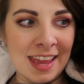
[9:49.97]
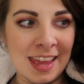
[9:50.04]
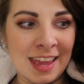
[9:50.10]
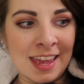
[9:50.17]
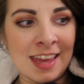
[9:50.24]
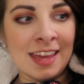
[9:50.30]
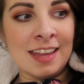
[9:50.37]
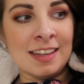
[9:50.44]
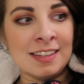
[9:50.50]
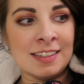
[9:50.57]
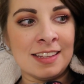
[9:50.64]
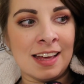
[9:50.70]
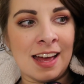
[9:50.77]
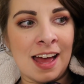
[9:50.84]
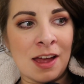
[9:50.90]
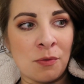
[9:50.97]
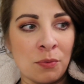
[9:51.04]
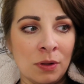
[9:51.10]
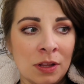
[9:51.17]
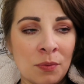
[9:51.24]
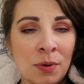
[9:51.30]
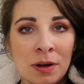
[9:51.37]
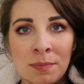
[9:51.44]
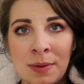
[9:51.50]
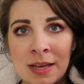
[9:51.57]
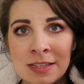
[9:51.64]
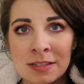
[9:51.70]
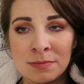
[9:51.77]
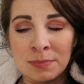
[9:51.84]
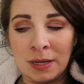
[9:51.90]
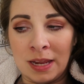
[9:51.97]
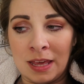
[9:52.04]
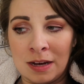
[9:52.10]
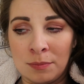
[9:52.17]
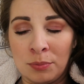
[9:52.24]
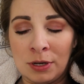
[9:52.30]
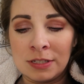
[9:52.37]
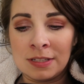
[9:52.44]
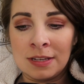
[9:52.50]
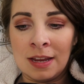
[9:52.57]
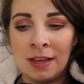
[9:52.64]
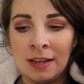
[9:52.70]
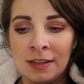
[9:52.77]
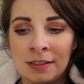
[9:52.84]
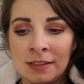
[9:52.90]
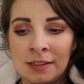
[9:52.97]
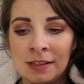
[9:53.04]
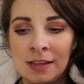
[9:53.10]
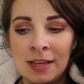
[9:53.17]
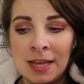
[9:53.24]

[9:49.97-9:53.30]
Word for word: And I really want to make some banana bread tonight.